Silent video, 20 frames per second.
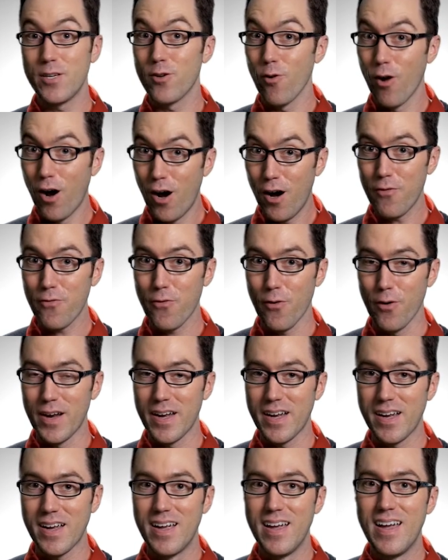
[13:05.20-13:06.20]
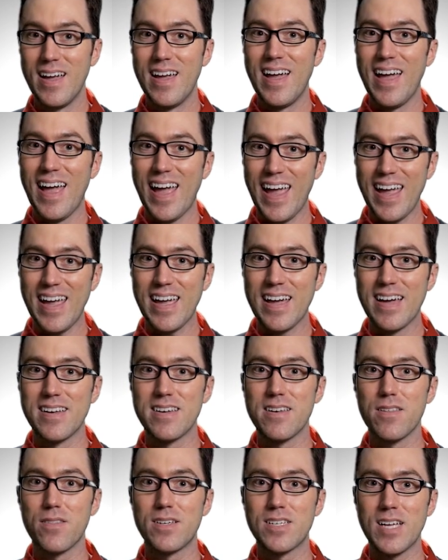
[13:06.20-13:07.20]
you're offering
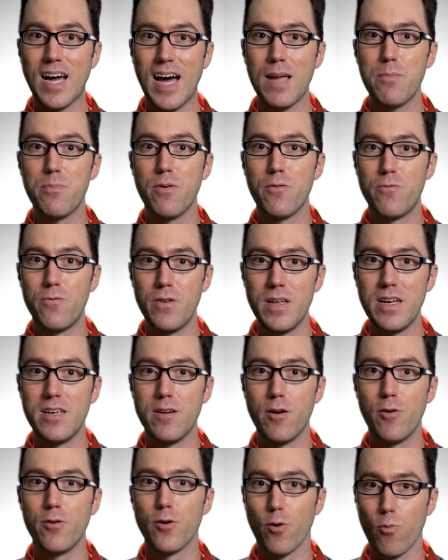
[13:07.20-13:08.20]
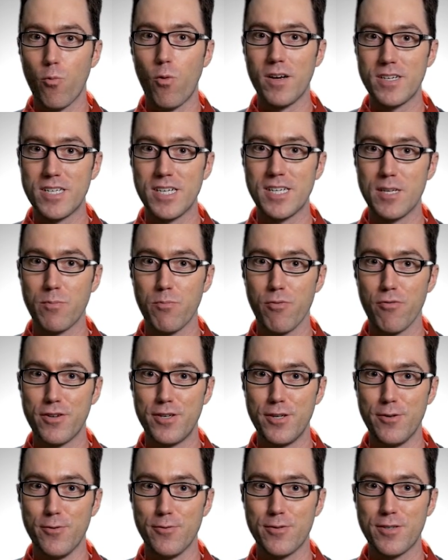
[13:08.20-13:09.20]
and the type of video you're wanting to
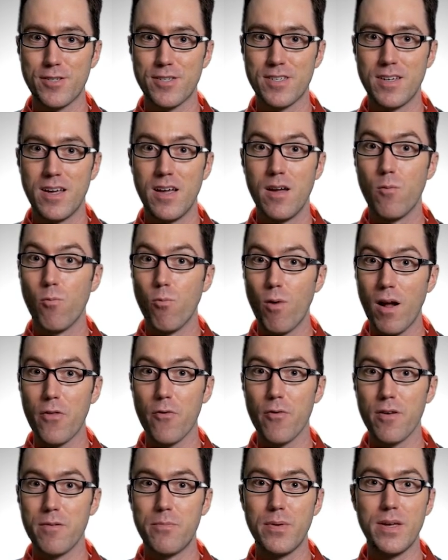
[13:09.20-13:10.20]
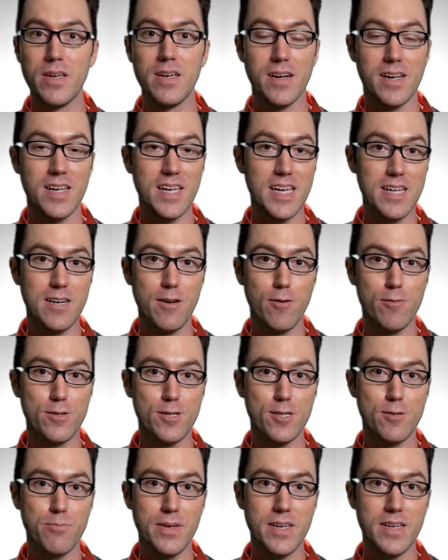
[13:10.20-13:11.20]
produce, whether it be a keynote
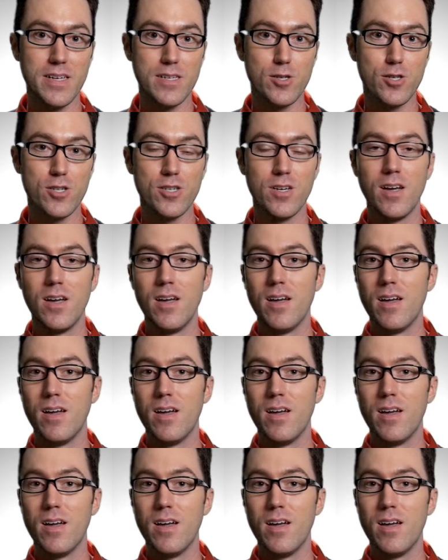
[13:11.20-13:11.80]
speech,